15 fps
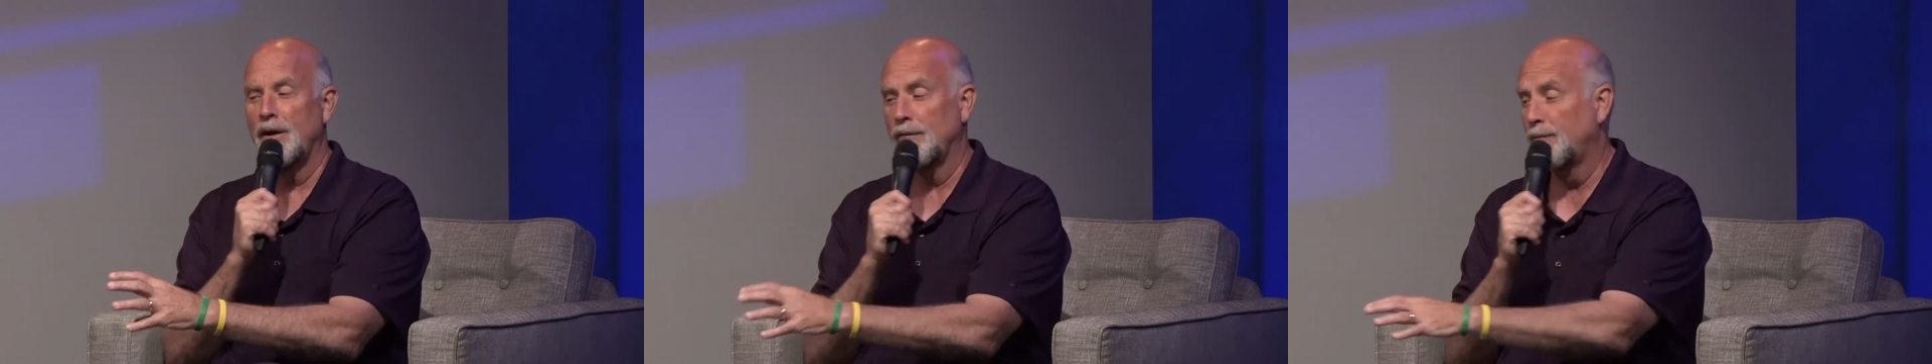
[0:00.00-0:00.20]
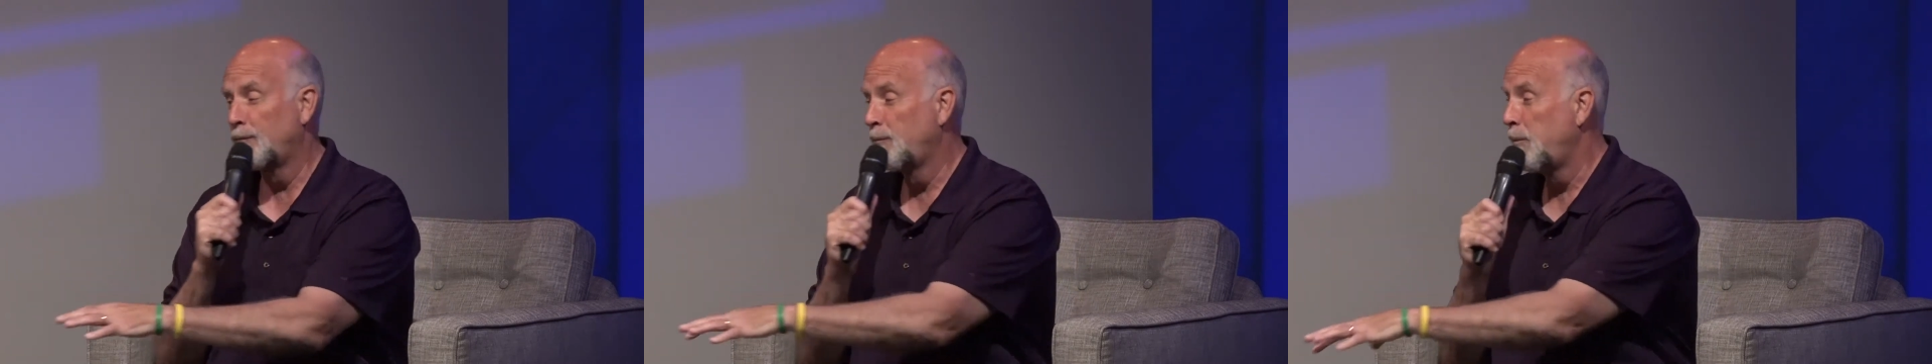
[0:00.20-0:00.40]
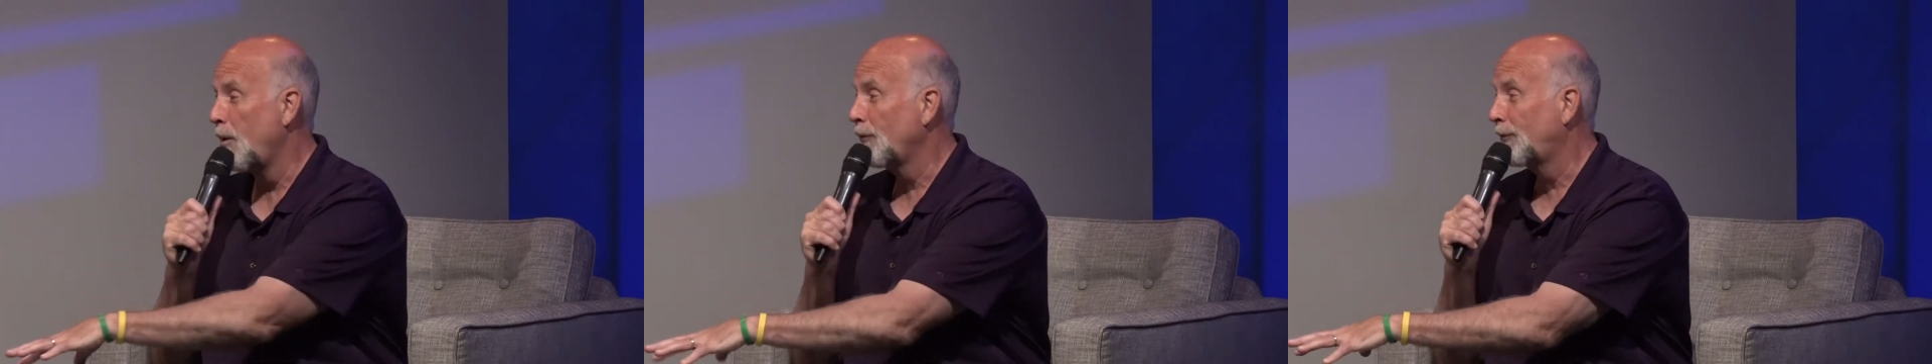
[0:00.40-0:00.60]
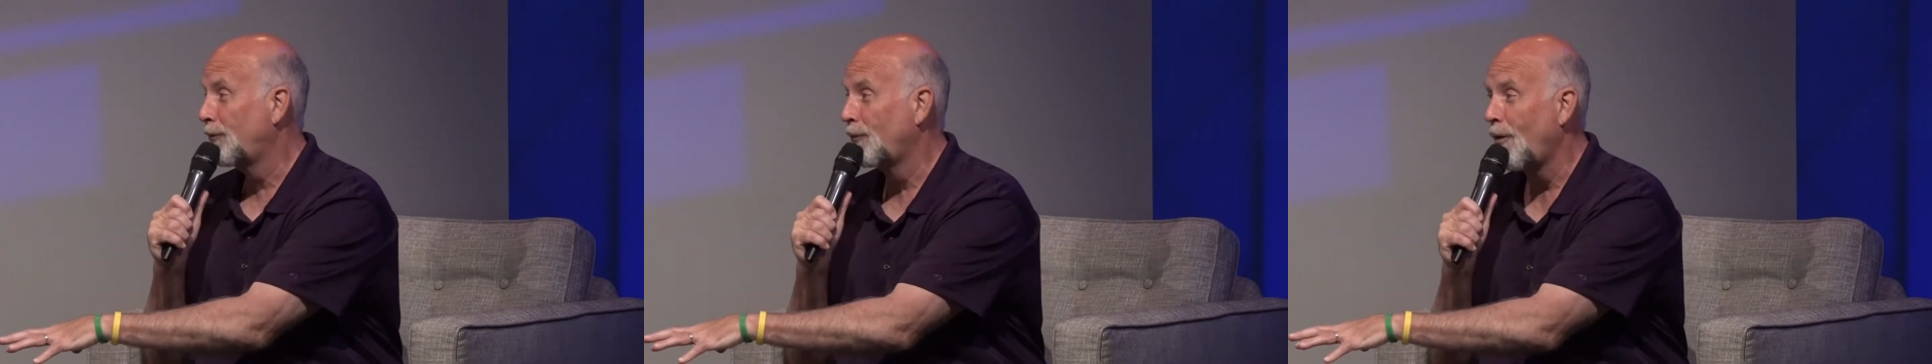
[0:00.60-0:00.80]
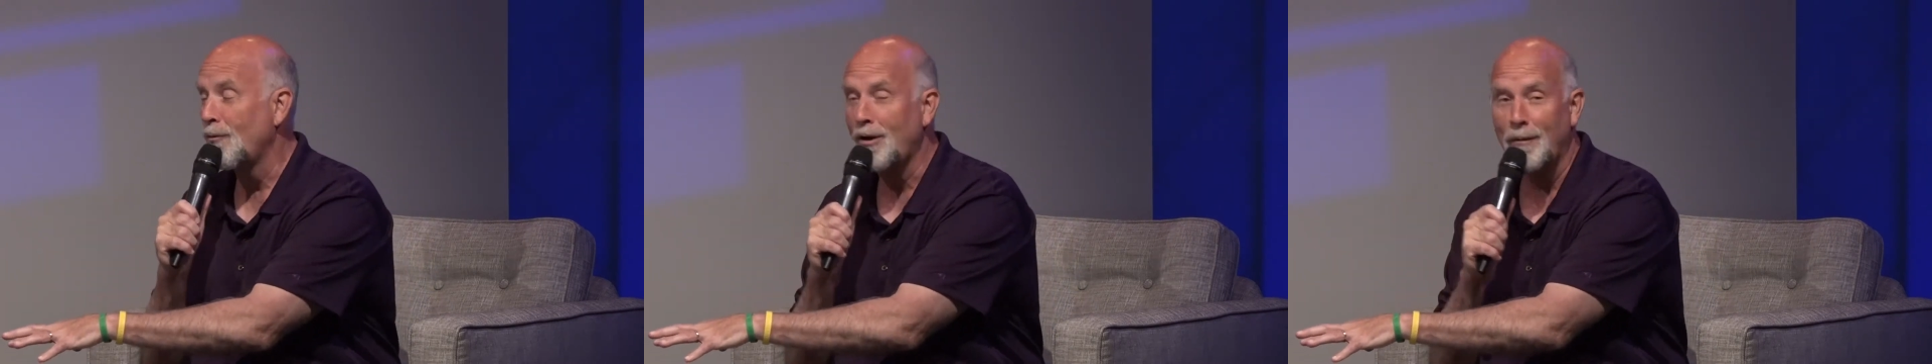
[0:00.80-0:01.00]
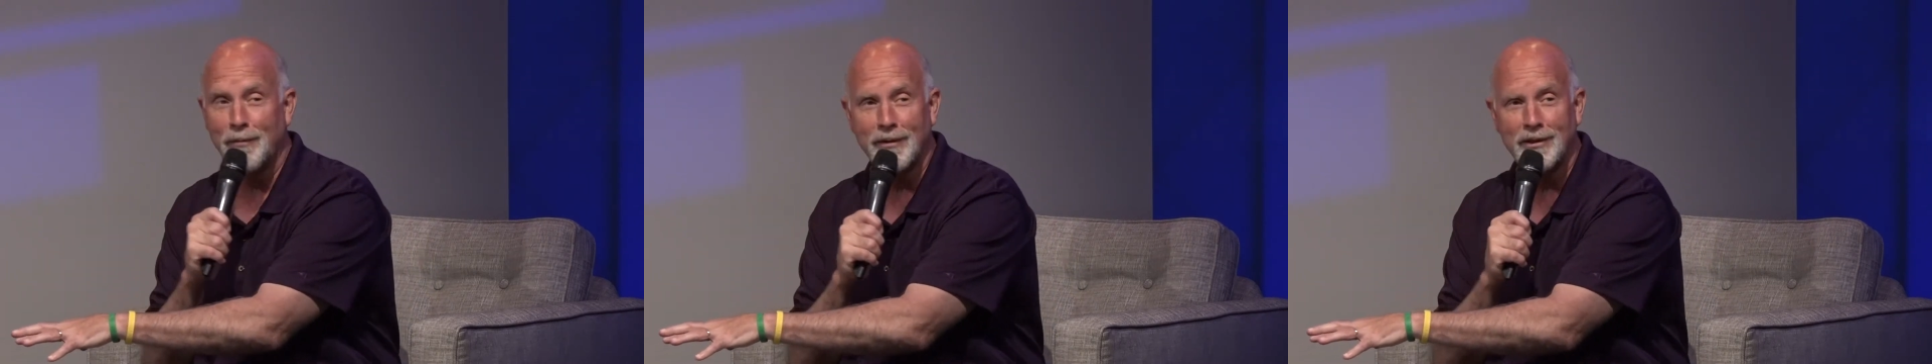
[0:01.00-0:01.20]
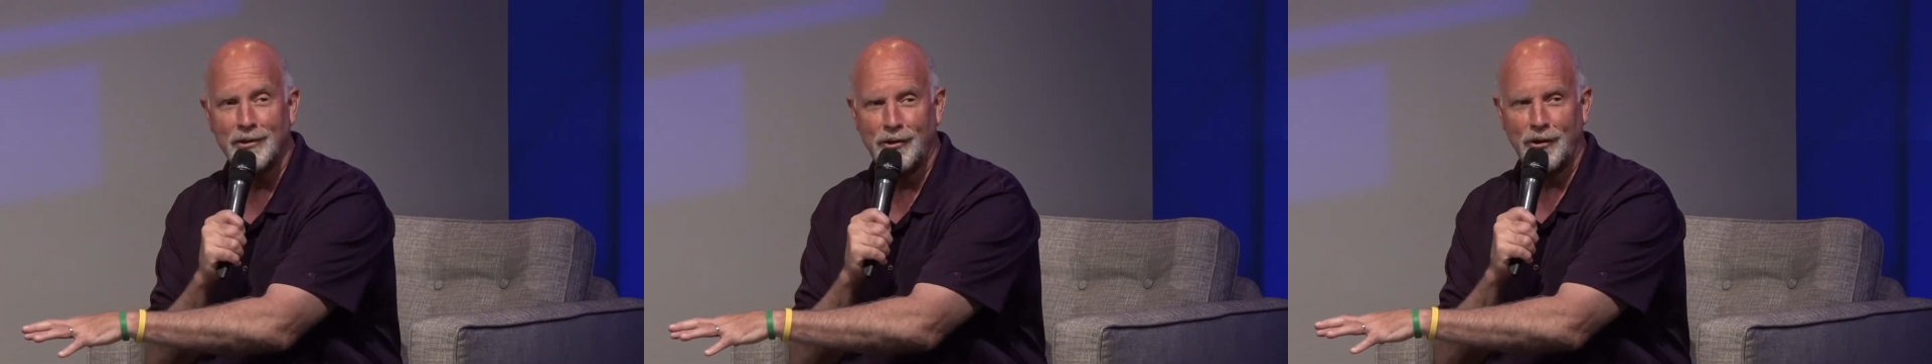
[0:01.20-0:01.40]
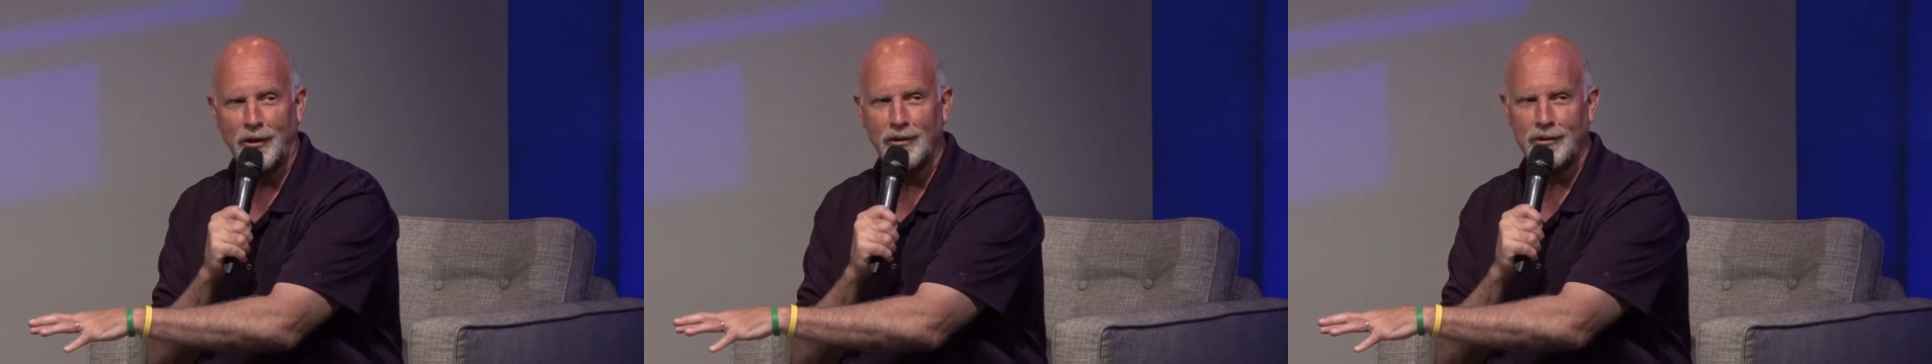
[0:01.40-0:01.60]
have both grown up in the
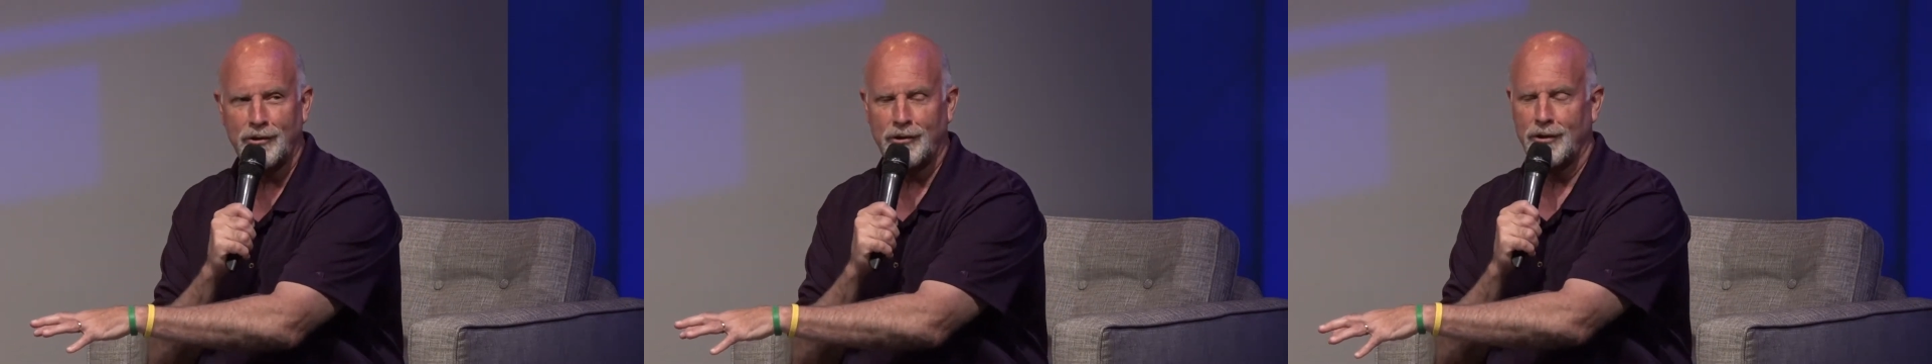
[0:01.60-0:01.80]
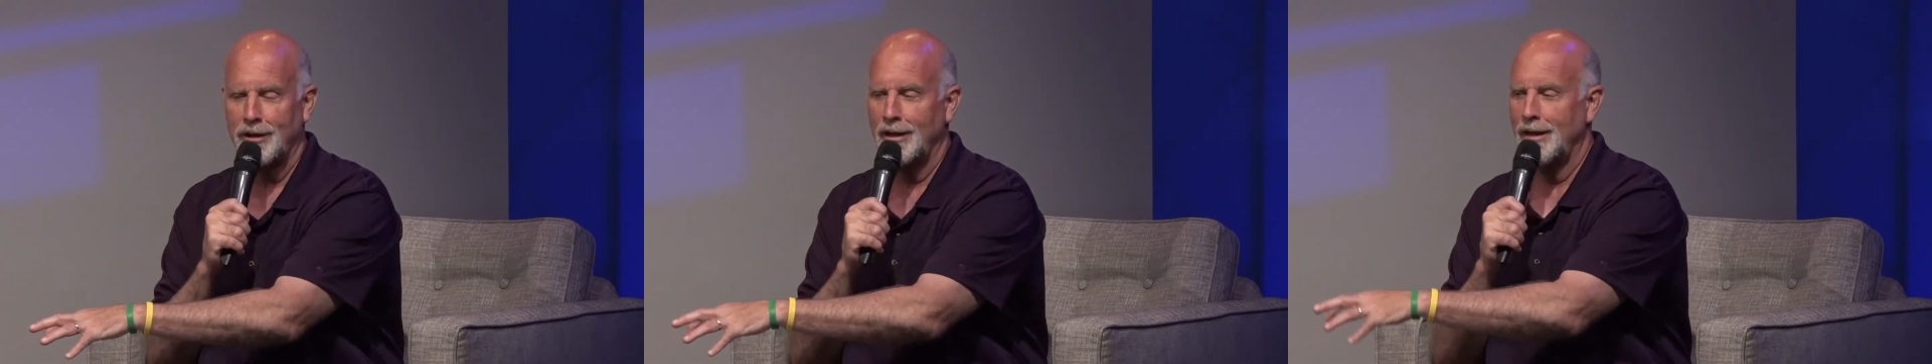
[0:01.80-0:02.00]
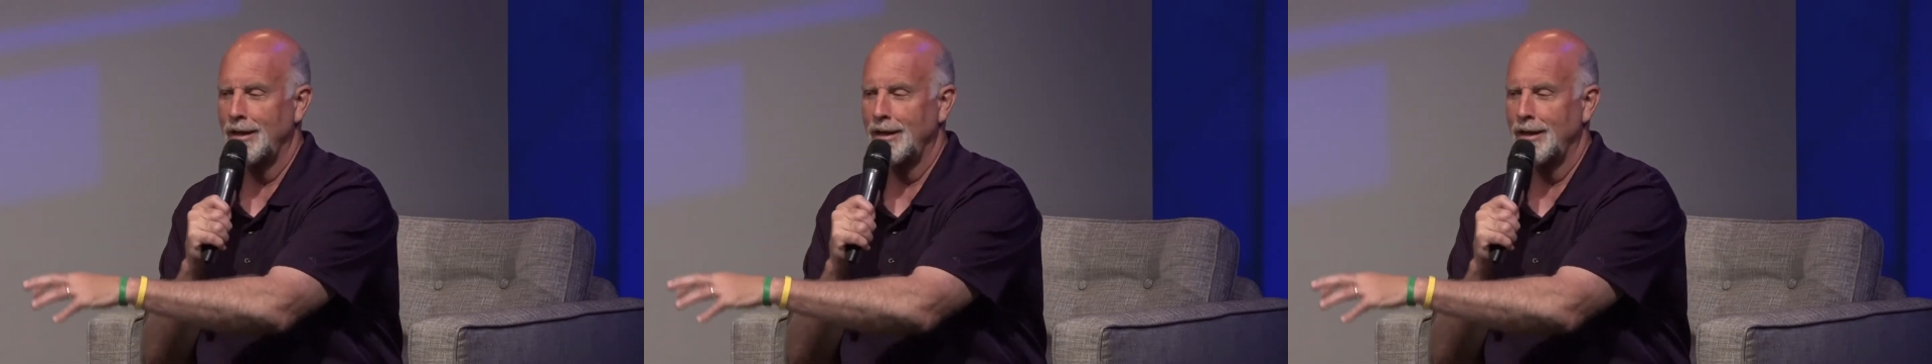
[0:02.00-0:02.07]
church,